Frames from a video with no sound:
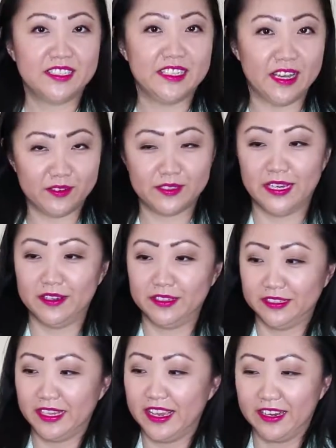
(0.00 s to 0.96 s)

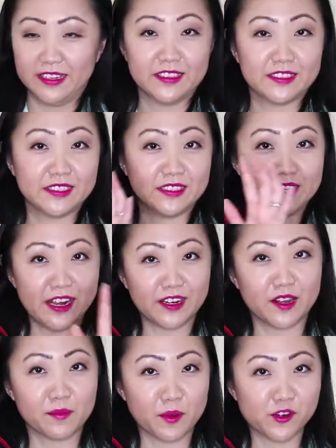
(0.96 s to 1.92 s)
downtown Atlanta, this is not
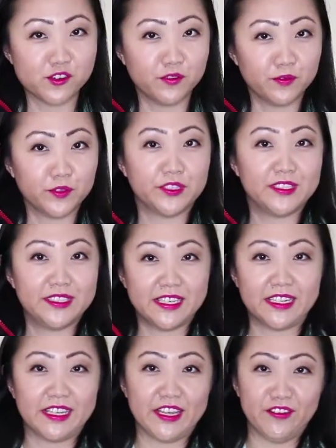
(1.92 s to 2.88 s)
a commercial for the
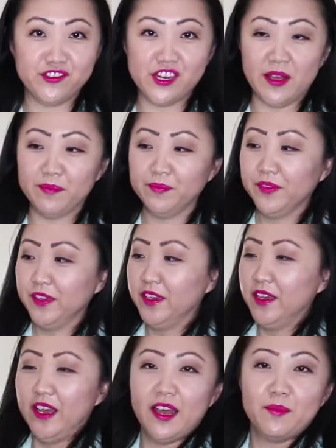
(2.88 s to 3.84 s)
CNN gift shop,
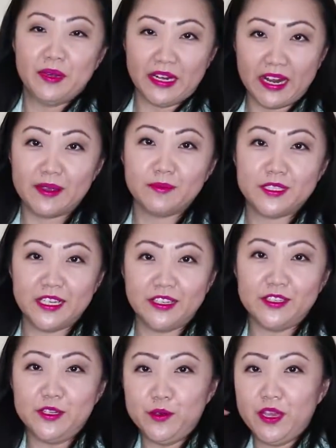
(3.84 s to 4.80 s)
uh, but I am
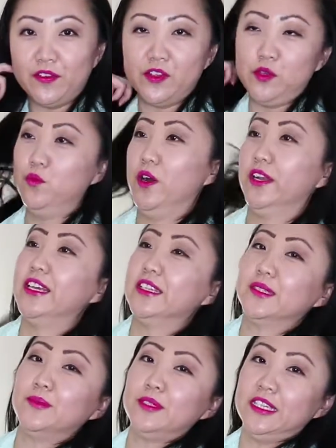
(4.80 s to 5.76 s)
telling you, if you want to
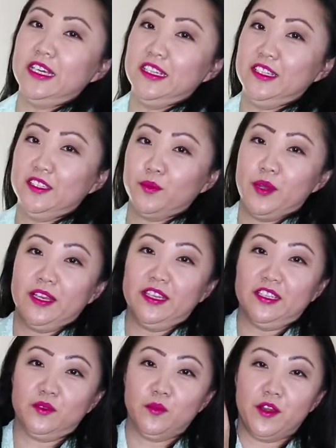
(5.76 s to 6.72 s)
get some CNN swag,
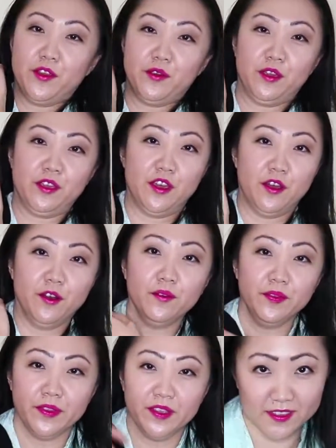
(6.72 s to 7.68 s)
that's where you can go.
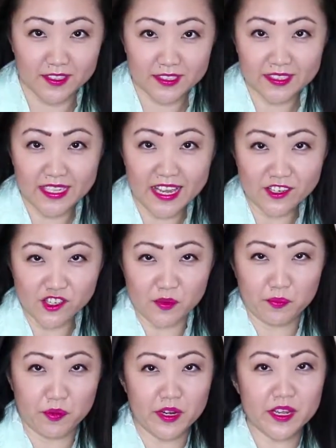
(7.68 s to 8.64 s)
This is
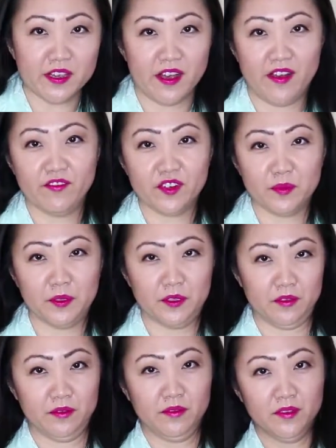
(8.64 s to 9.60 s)
actually a pretty
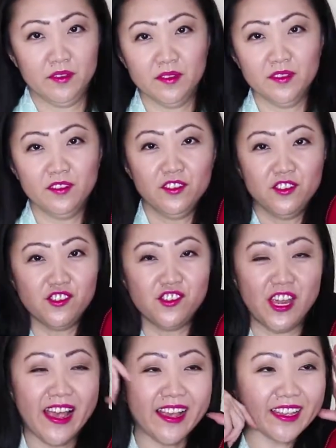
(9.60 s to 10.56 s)
comfortable
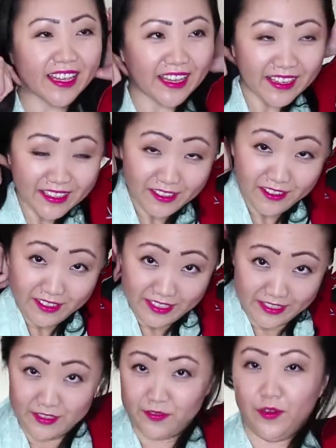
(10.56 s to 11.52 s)
jacket.
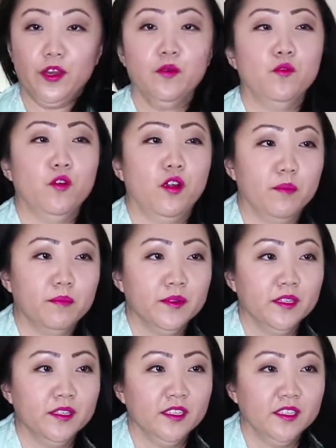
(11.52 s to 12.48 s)
It's very warm.
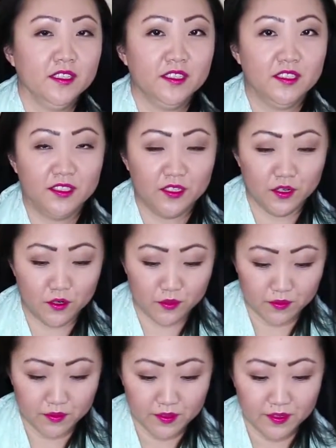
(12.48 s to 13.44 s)

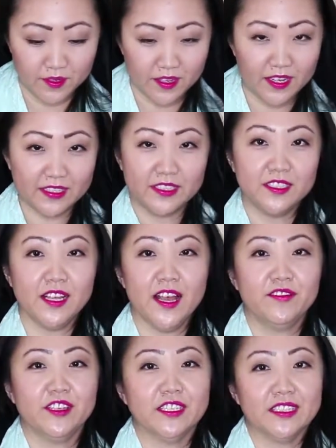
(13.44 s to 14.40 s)
So I still
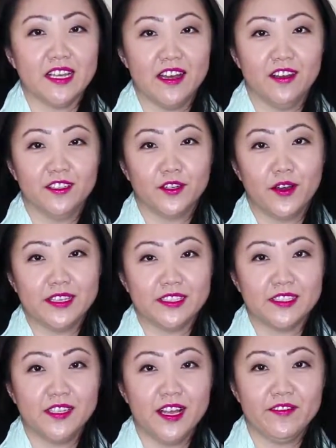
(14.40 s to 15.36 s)
have this, although I
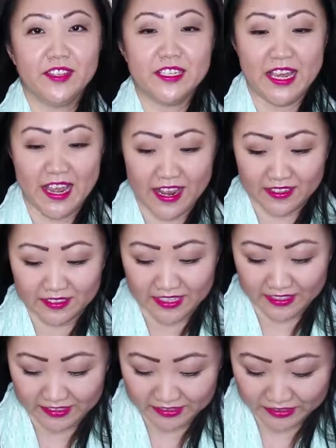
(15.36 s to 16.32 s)
still have the tags
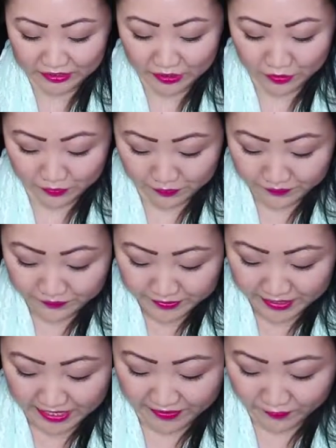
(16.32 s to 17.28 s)
on it, so
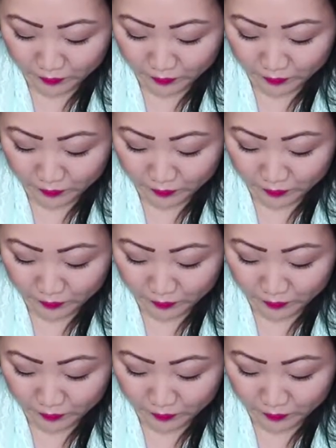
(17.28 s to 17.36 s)
I